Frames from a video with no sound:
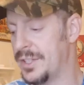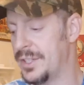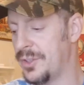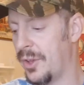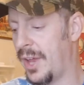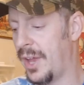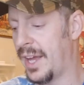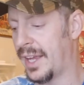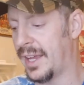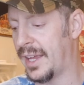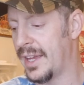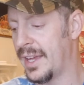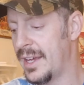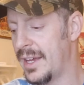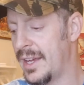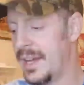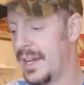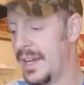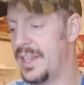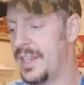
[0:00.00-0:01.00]
So like
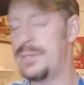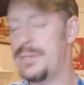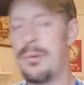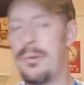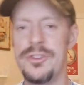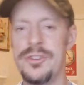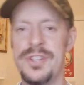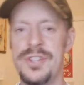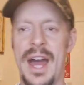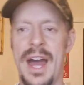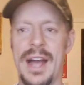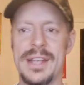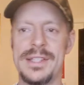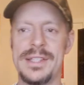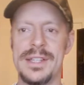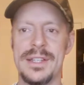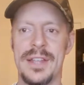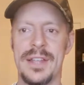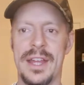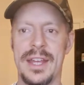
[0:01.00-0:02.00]
this Bo
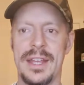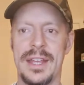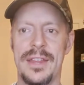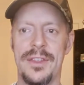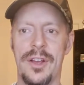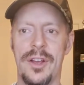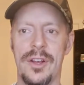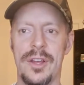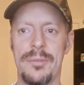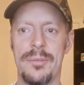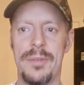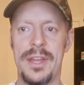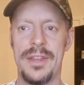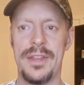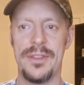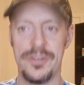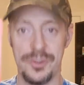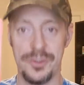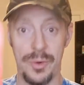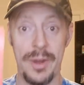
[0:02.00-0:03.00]
Jackson, like
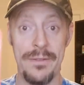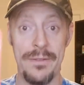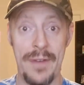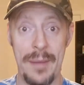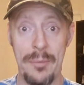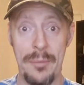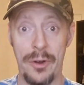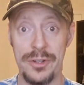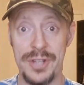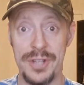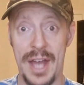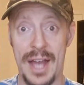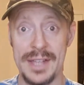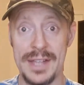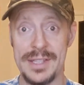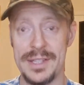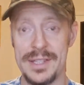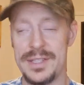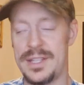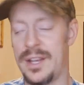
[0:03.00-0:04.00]
there's 25 Bo
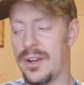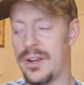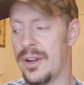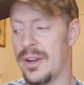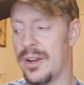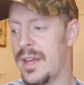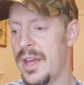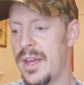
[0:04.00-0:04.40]
Jacksons here.